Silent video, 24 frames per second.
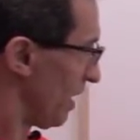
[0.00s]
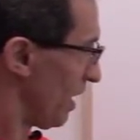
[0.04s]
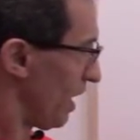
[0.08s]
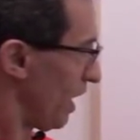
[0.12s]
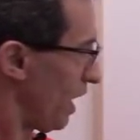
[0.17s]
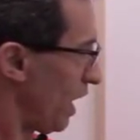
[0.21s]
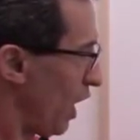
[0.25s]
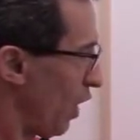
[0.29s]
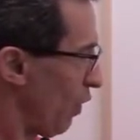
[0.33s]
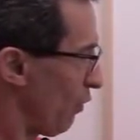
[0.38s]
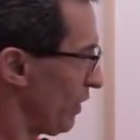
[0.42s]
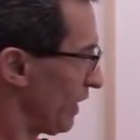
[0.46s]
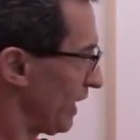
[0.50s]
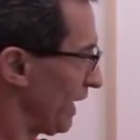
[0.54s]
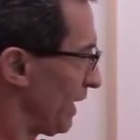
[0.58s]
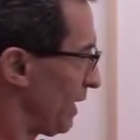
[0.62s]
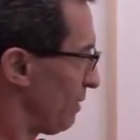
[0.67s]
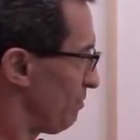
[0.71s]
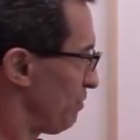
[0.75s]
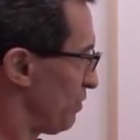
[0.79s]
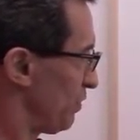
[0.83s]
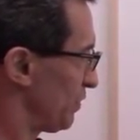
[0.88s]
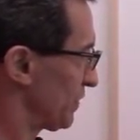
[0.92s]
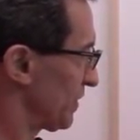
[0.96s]
how are we going to
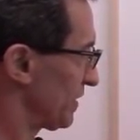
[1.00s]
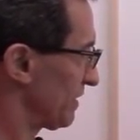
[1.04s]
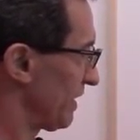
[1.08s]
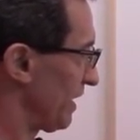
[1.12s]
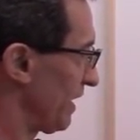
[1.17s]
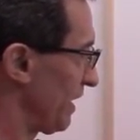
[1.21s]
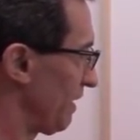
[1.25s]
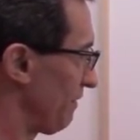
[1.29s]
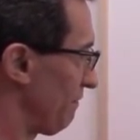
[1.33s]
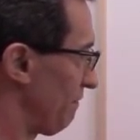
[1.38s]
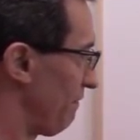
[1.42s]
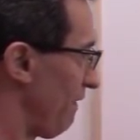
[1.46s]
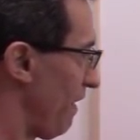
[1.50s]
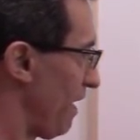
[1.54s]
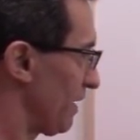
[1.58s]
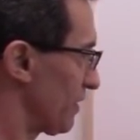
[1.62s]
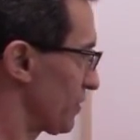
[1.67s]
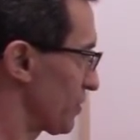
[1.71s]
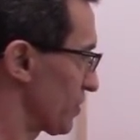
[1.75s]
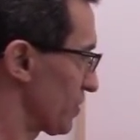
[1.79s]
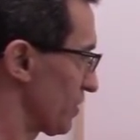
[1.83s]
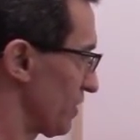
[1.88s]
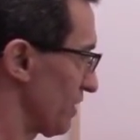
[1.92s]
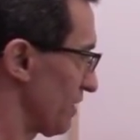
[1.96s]
boost the
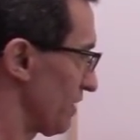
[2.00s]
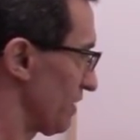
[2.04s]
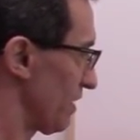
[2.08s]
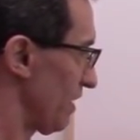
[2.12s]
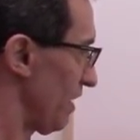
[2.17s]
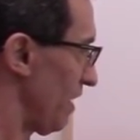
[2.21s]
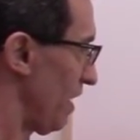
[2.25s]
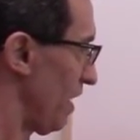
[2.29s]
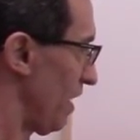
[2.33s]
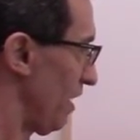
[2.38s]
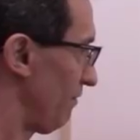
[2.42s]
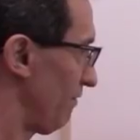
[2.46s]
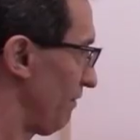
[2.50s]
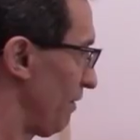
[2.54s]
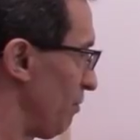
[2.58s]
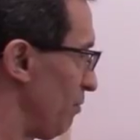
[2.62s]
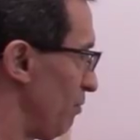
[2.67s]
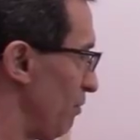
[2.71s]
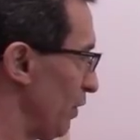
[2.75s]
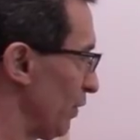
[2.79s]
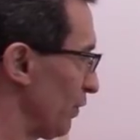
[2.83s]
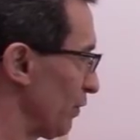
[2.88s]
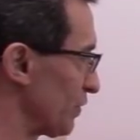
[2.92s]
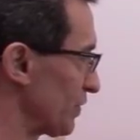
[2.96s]
function of
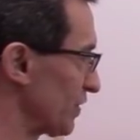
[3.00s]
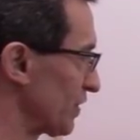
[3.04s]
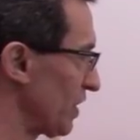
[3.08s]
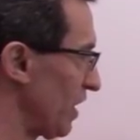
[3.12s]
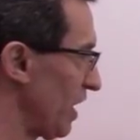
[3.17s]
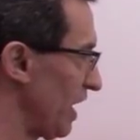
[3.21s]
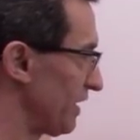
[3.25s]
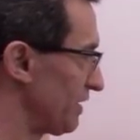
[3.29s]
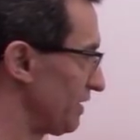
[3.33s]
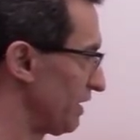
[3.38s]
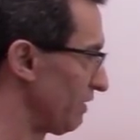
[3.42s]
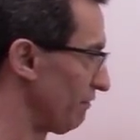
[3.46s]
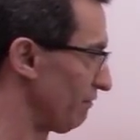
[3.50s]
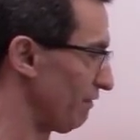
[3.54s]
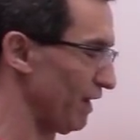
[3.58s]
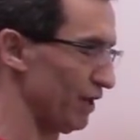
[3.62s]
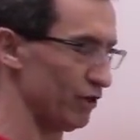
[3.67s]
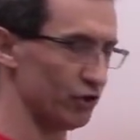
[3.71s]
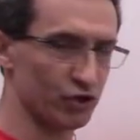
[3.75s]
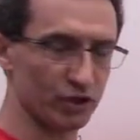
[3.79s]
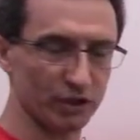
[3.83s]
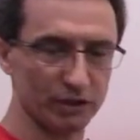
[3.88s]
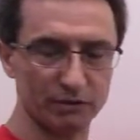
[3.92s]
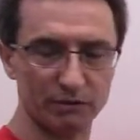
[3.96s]
monocyte
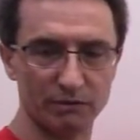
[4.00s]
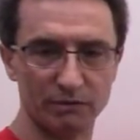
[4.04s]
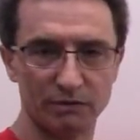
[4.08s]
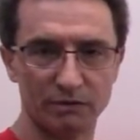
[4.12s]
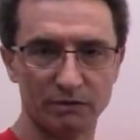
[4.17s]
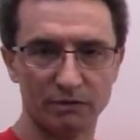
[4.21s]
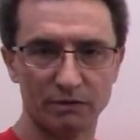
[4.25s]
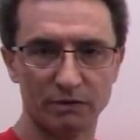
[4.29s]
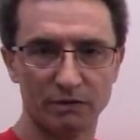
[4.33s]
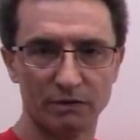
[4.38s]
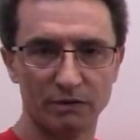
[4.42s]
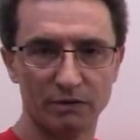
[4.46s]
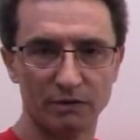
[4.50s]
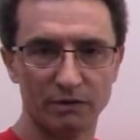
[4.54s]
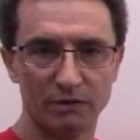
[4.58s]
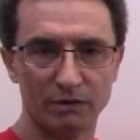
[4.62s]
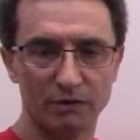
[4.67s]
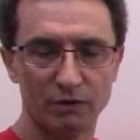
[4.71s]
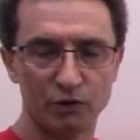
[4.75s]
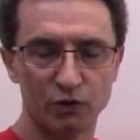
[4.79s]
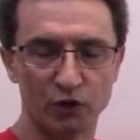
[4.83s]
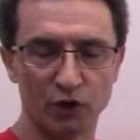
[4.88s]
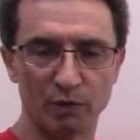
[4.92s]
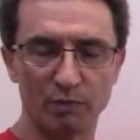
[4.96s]
invasion?
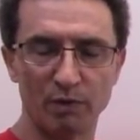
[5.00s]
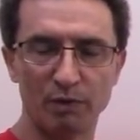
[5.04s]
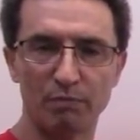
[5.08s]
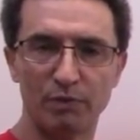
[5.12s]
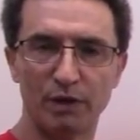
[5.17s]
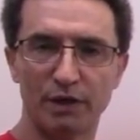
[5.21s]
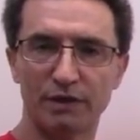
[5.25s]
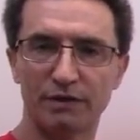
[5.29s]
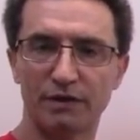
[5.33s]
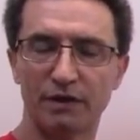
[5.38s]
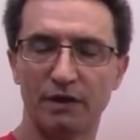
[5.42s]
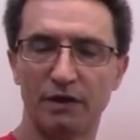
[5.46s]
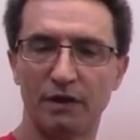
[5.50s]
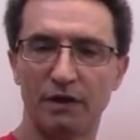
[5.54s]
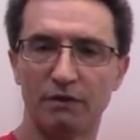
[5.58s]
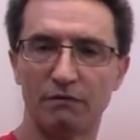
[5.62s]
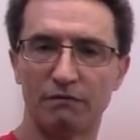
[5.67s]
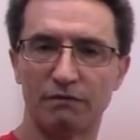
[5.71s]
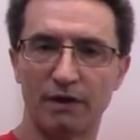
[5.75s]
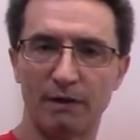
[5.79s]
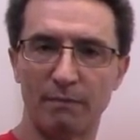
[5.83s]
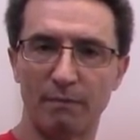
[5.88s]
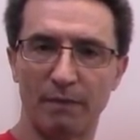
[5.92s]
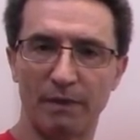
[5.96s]
You remember
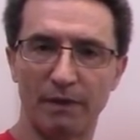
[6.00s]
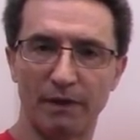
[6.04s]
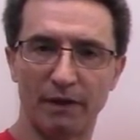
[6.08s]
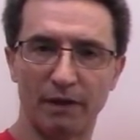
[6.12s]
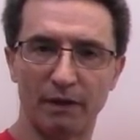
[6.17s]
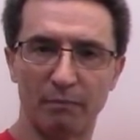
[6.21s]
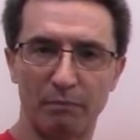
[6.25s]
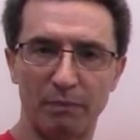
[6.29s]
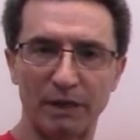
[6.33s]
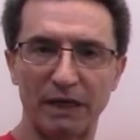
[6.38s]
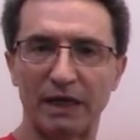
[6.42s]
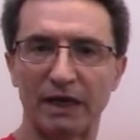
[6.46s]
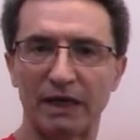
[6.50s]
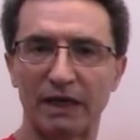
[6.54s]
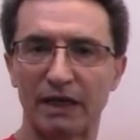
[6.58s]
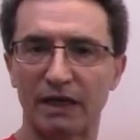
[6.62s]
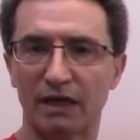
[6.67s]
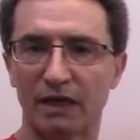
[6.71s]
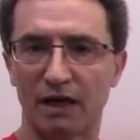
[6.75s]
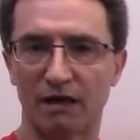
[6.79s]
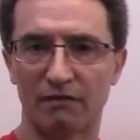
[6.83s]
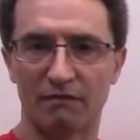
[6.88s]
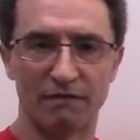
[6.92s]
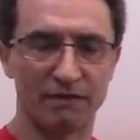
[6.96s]
from the
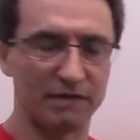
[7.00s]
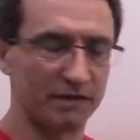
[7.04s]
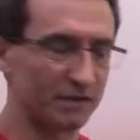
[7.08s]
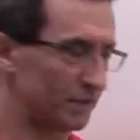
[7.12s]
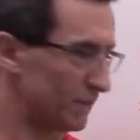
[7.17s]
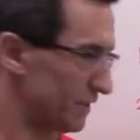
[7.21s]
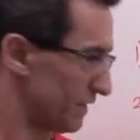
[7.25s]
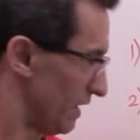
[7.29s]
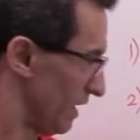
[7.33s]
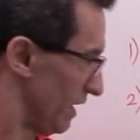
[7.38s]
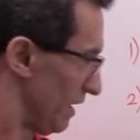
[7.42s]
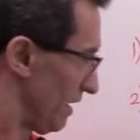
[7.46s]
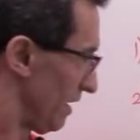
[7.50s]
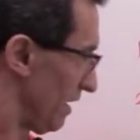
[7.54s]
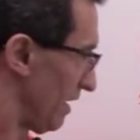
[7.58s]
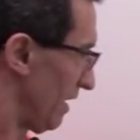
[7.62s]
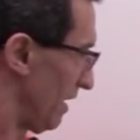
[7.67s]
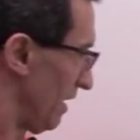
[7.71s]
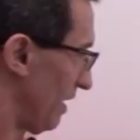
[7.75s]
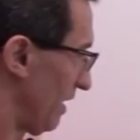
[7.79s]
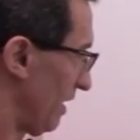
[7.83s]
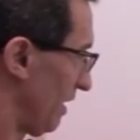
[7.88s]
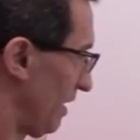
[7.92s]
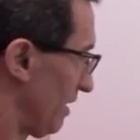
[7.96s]
beginning of this
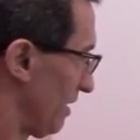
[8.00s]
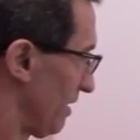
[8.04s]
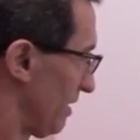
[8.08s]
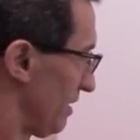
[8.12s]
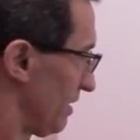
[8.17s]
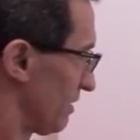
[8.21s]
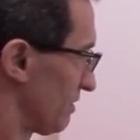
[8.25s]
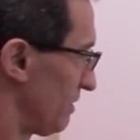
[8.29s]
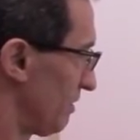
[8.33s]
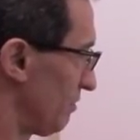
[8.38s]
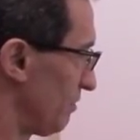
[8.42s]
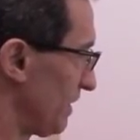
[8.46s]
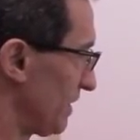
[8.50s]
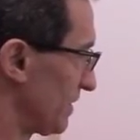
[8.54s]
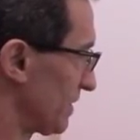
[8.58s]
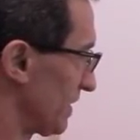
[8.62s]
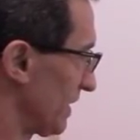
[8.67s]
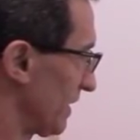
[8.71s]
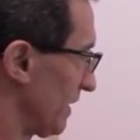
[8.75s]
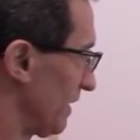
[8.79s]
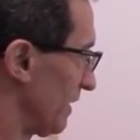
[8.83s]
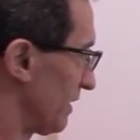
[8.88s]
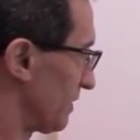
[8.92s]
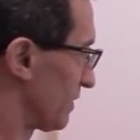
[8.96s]

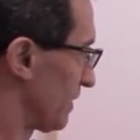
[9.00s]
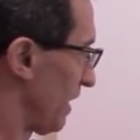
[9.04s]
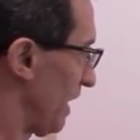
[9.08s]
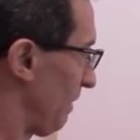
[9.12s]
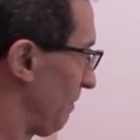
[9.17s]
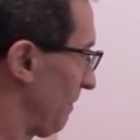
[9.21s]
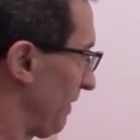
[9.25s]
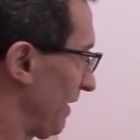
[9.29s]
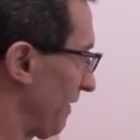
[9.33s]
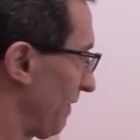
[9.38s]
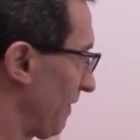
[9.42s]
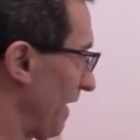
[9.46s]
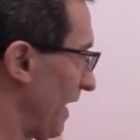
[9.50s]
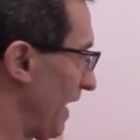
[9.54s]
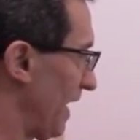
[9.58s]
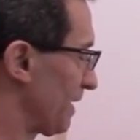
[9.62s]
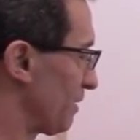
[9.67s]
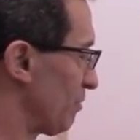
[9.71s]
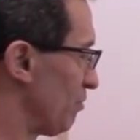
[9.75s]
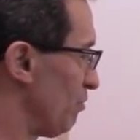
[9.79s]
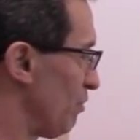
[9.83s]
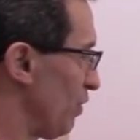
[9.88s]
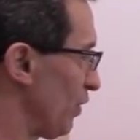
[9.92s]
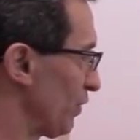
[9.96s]
basically topic that
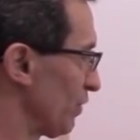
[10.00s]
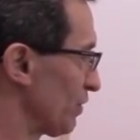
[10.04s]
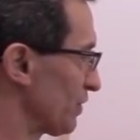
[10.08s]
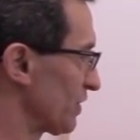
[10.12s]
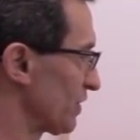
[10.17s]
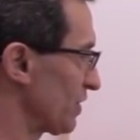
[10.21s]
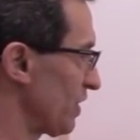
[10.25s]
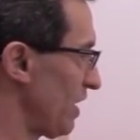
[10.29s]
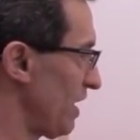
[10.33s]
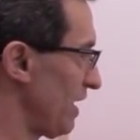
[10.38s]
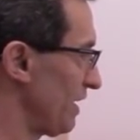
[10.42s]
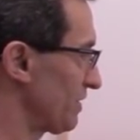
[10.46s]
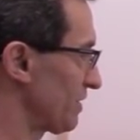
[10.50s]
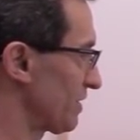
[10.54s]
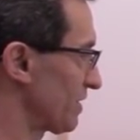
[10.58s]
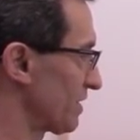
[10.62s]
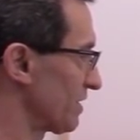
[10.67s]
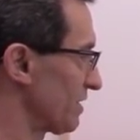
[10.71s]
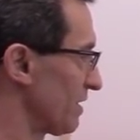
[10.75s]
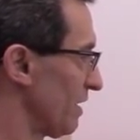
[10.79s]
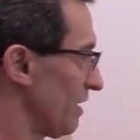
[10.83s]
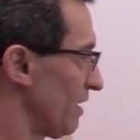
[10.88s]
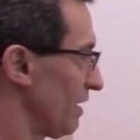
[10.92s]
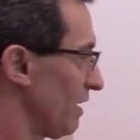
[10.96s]

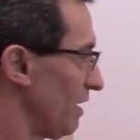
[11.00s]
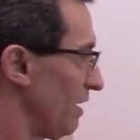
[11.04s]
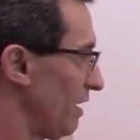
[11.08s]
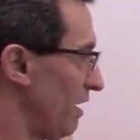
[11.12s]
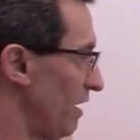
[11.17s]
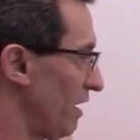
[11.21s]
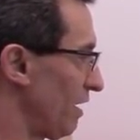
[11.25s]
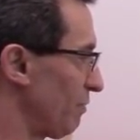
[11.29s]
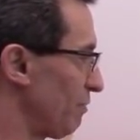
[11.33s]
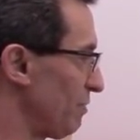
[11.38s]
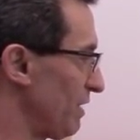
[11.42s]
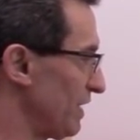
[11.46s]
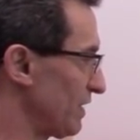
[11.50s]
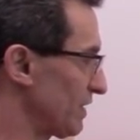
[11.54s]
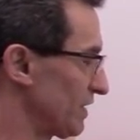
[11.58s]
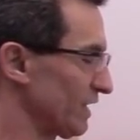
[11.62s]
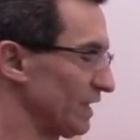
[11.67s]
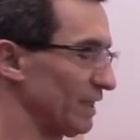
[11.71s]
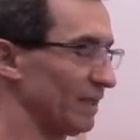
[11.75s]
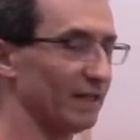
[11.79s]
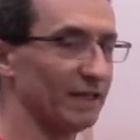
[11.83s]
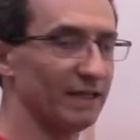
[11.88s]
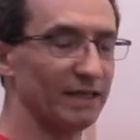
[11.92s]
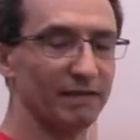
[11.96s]
monocytes are
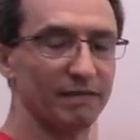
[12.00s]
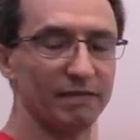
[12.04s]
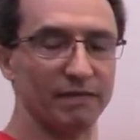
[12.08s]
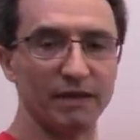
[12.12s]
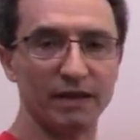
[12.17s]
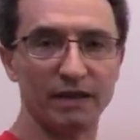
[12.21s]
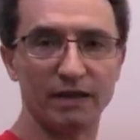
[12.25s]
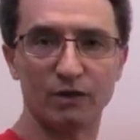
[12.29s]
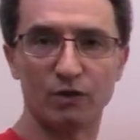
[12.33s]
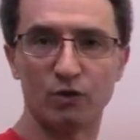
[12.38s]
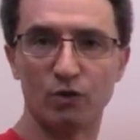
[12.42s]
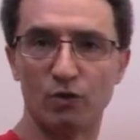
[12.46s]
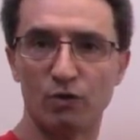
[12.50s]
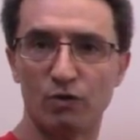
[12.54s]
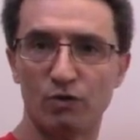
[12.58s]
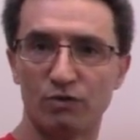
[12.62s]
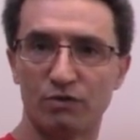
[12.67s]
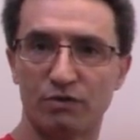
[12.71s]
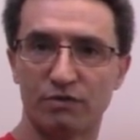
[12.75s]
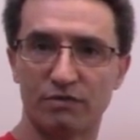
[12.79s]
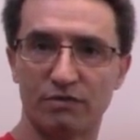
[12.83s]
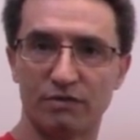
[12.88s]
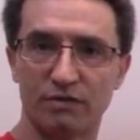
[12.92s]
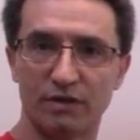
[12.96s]
basically, they go
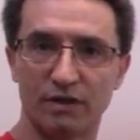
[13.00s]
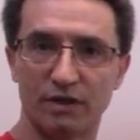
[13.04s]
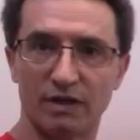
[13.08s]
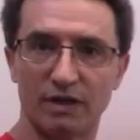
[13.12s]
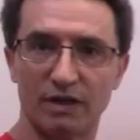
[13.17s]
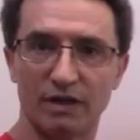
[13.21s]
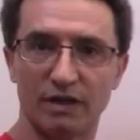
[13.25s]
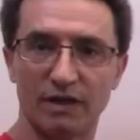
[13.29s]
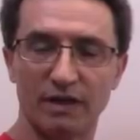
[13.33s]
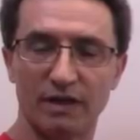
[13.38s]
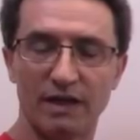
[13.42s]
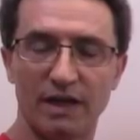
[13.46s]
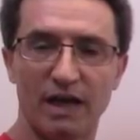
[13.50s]
to the